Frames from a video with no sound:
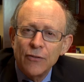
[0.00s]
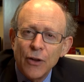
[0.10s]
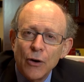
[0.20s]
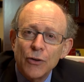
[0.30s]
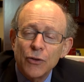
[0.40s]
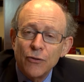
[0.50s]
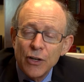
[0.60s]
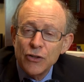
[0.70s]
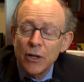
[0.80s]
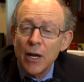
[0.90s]
if there are
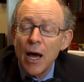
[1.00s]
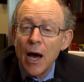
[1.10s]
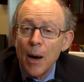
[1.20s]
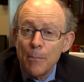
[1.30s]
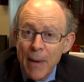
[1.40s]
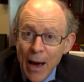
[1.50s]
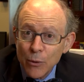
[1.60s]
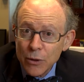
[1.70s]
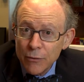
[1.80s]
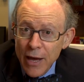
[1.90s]
sufficient
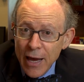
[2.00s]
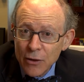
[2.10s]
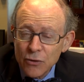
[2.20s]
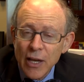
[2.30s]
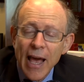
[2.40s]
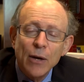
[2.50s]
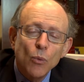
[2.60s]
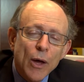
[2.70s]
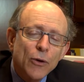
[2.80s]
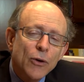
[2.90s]
amount of eggs
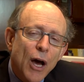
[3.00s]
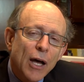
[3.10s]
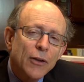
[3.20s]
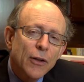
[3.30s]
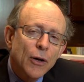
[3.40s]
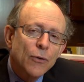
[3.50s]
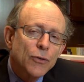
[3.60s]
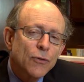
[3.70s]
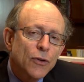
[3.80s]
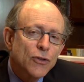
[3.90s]
and whether or not they're of
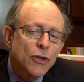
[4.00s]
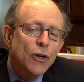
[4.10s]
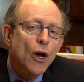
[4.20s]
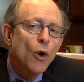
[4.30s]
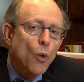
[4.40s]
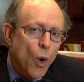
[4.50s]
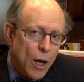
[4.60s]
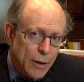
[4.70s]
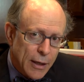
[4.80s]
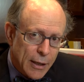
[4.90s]
sufficient
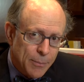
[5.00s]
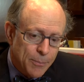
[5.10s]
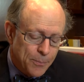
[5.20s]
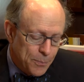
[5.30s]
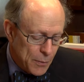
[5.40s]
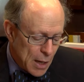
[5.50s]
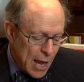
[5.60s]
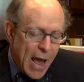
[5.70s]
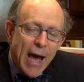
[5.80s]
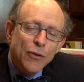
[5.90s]
quality.
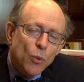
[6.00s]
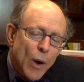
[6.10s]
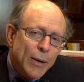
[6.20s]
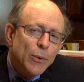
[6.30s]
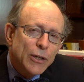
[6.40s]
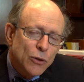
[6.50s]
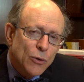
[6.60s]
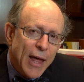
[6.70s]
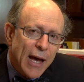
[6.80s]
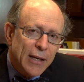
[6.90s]
And the way we
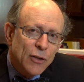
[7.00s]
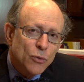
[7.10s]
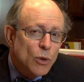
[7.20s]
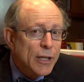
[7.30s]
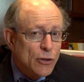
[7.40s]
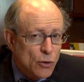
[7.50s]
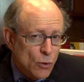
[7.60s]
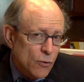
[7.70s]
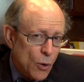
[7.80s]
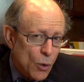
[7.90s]
do that is really
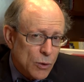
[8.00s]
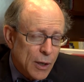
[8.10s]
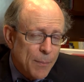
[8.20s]
twofold.